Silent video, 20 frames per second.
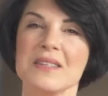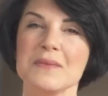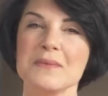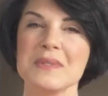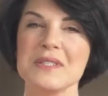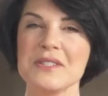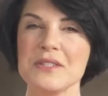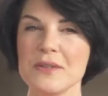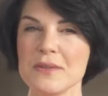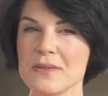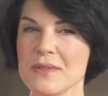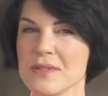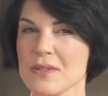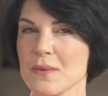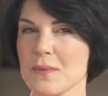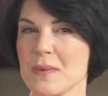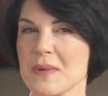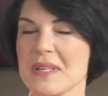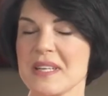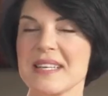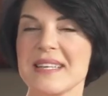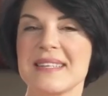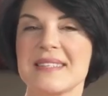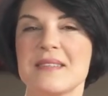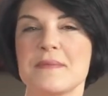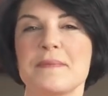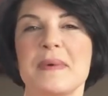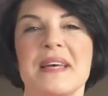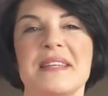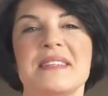When students are working
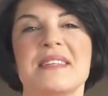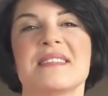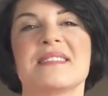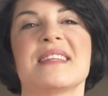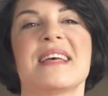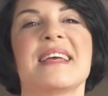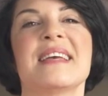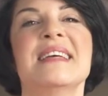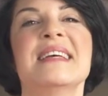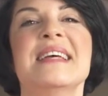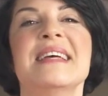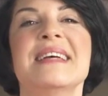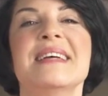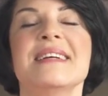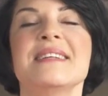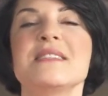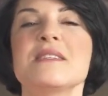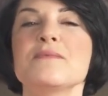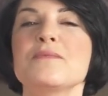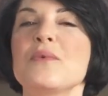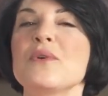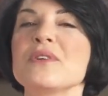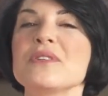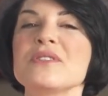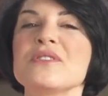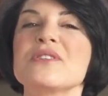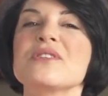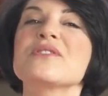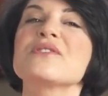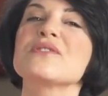independently, it's
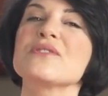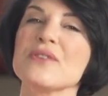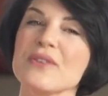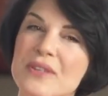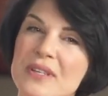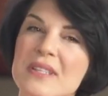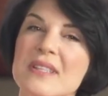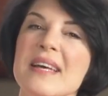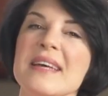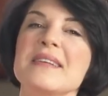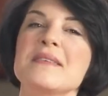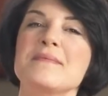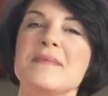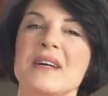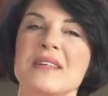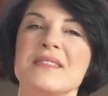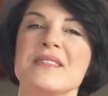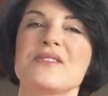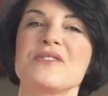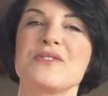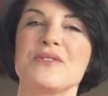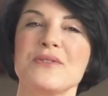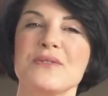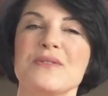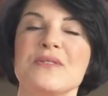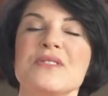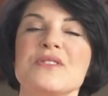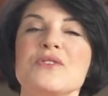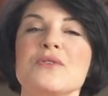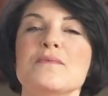important to circulate among the
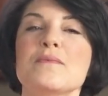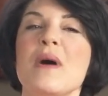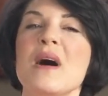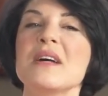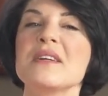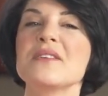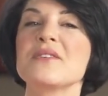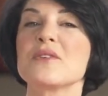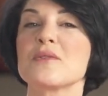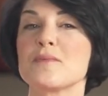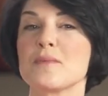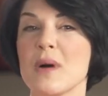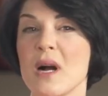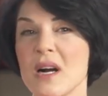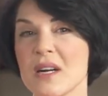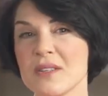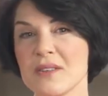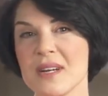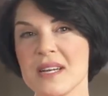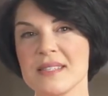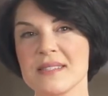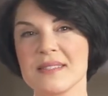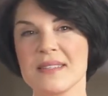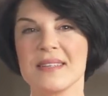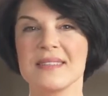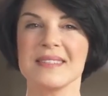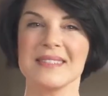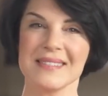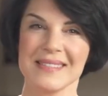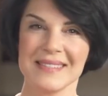students to monitor progress
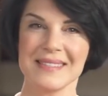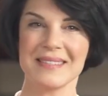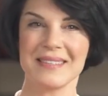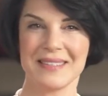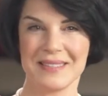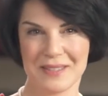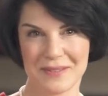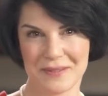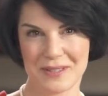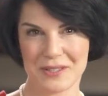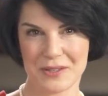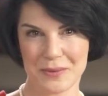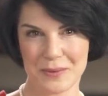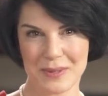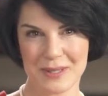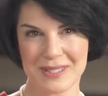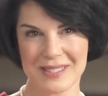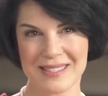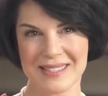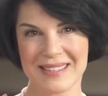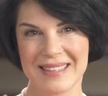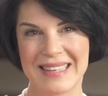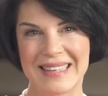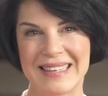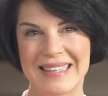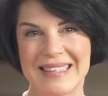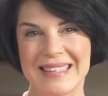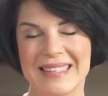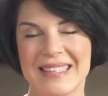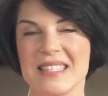and assist individuals.
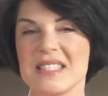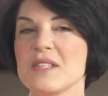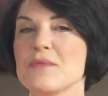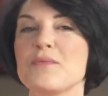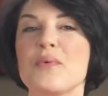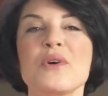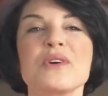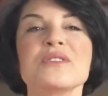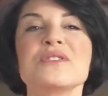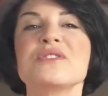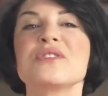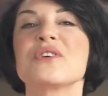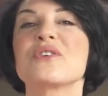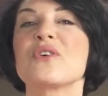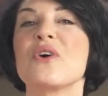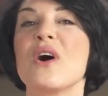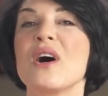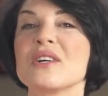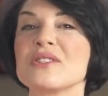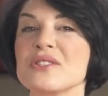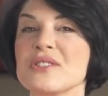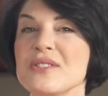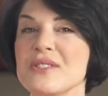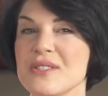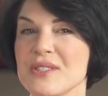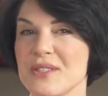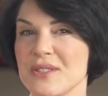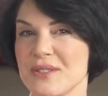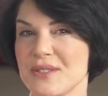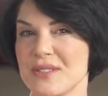It's important to caution
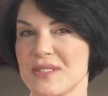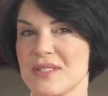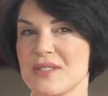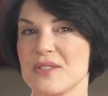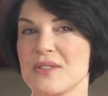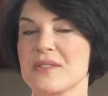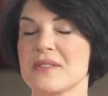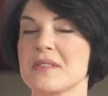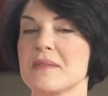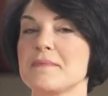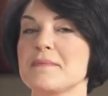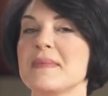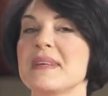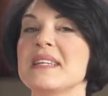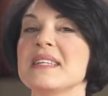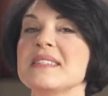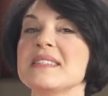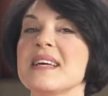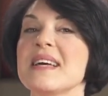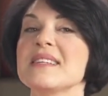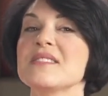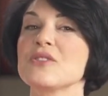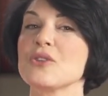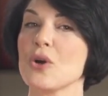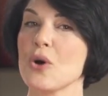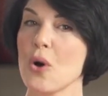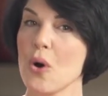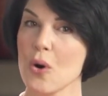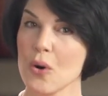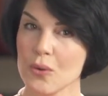students to submit a test
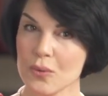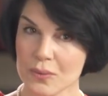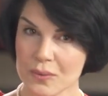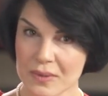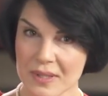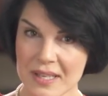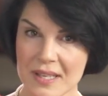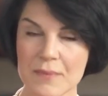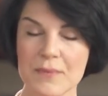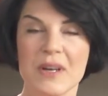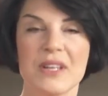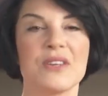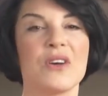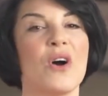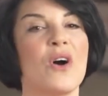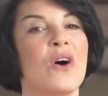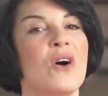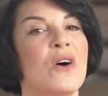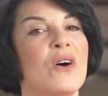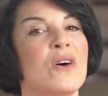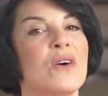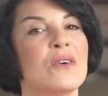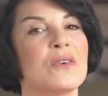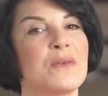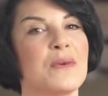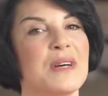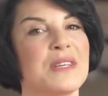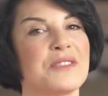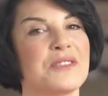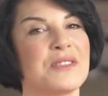only when all
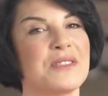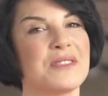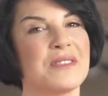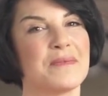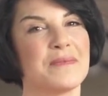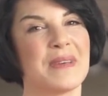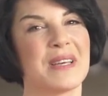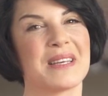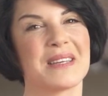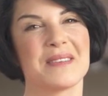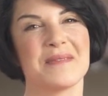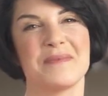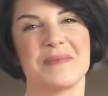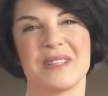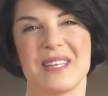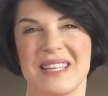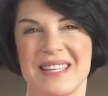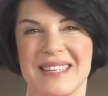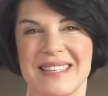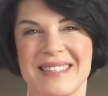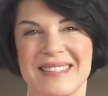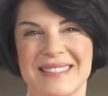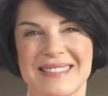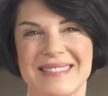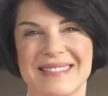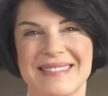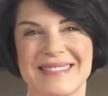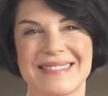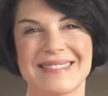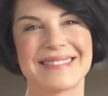questions have been completed.
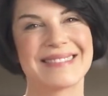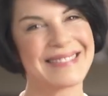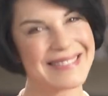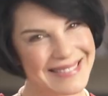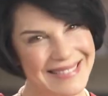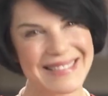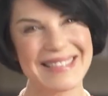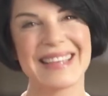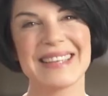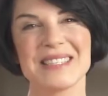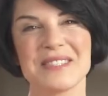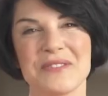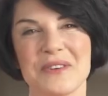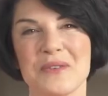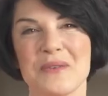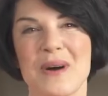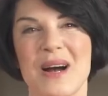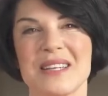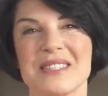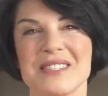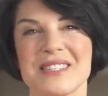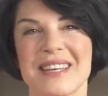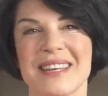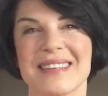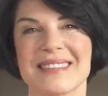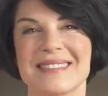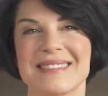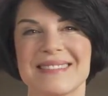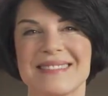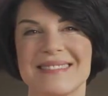Thanks for watching.